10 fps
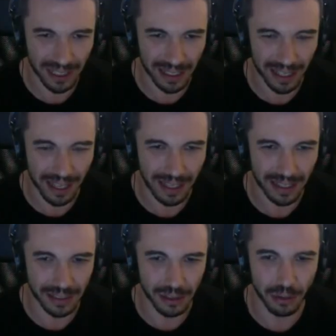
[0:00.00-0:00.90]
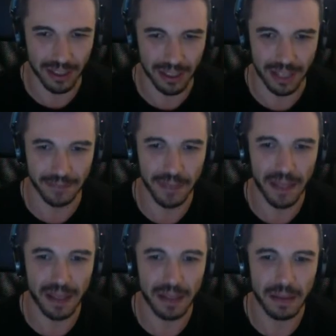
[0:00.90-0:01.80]
the Zouk scene.
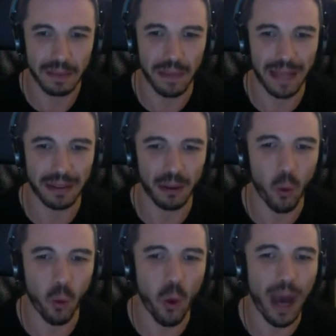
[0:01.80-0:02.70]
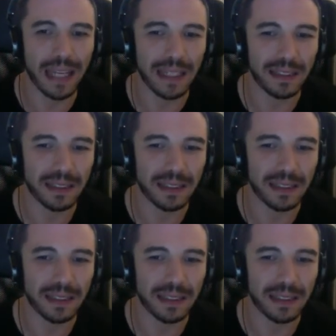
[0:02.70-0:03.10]
But why